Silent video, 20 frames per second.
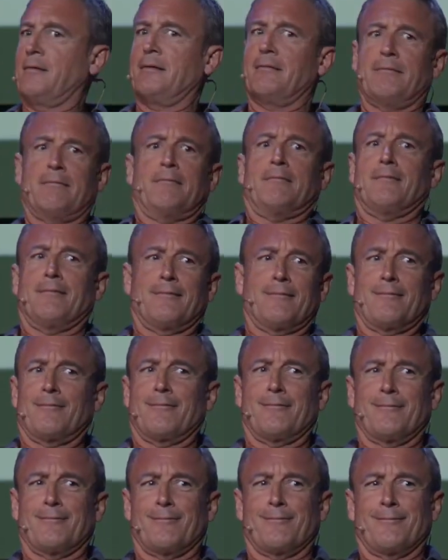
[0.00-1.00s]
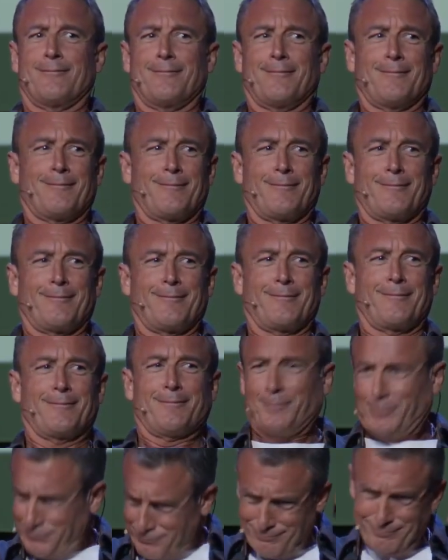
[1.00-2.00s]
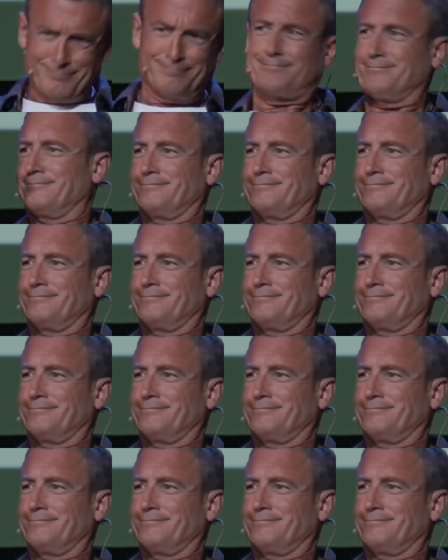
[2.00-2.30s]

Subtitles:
(silence)